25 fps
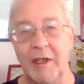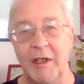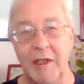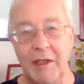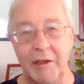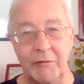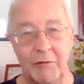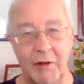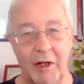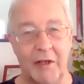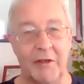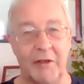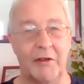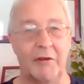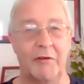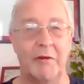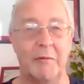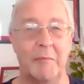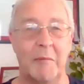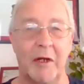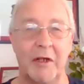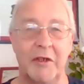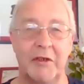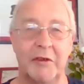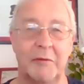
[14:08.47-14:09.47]
It rather
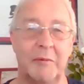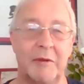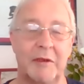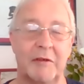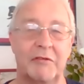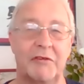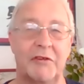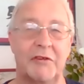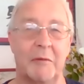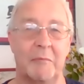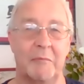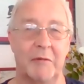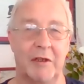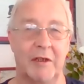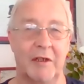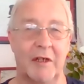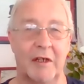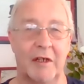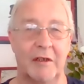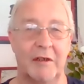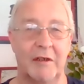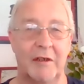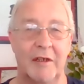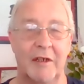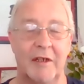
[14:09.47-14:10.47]
reminds me of something
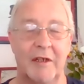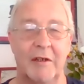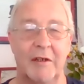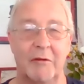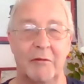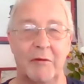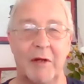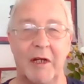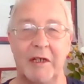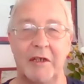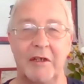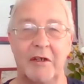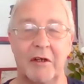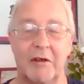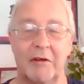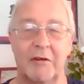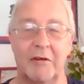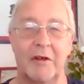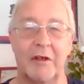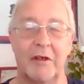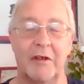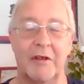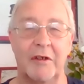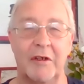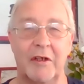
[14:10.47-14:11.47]
I read
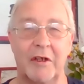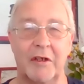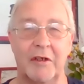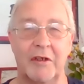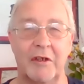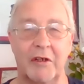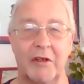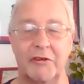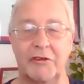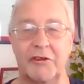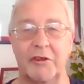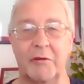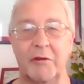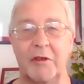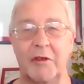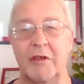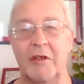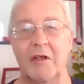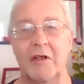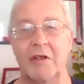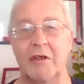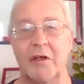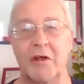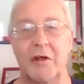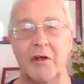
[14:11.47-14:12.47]
not so
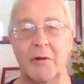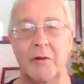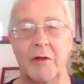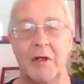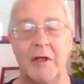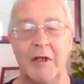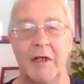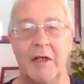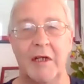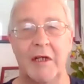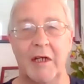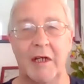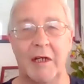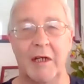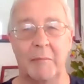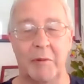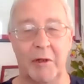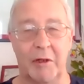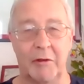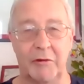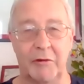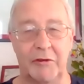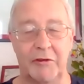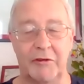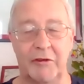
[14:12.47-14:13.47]
long ago
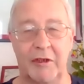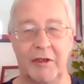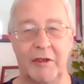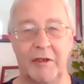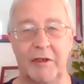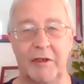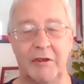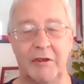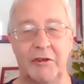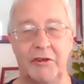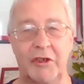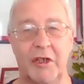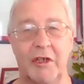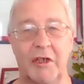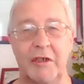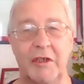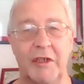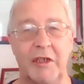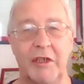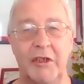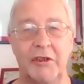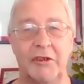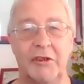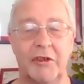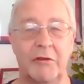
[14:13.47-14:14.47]
about
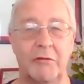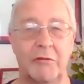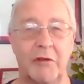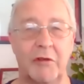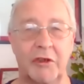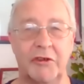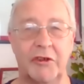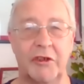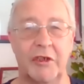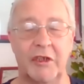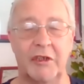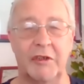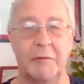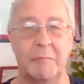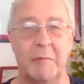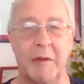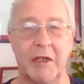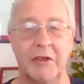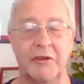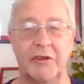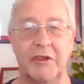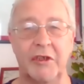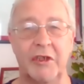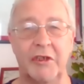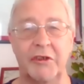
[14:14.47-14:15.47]
Chinese and Russian
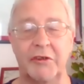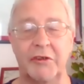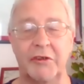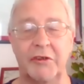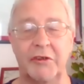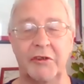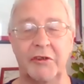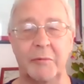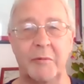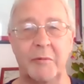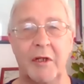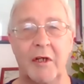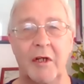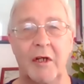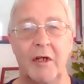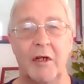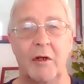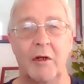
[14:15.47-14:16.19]
expansionism.